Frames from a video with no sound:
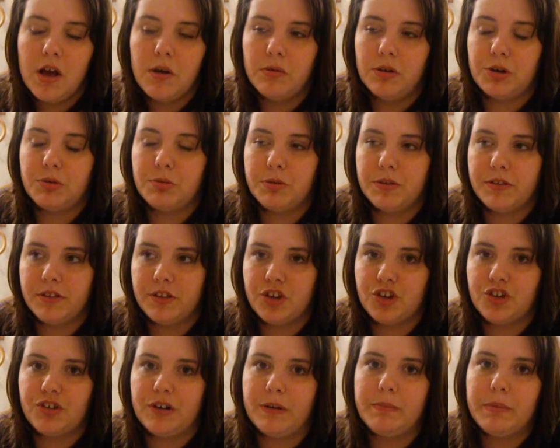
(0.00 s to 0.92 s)
which was the
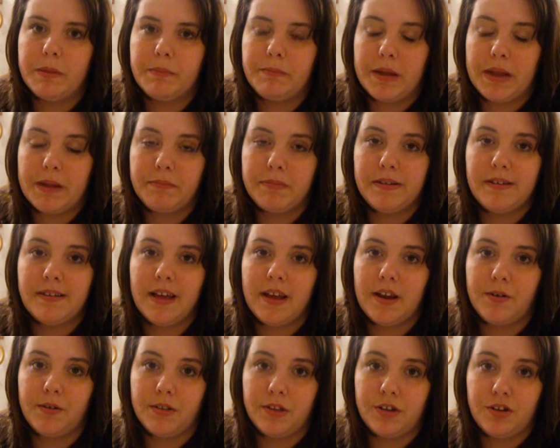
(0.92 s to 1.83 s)
shrimp, the baked
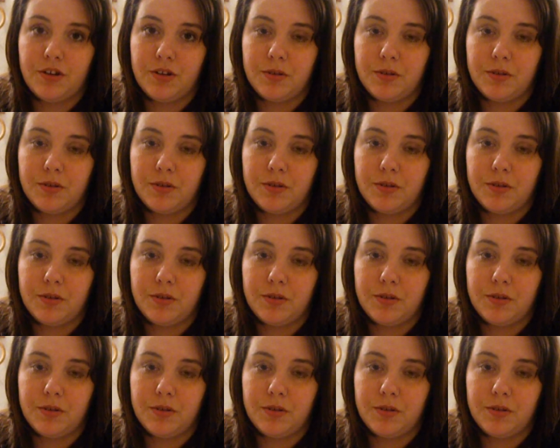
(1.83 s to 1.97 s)
potato, and the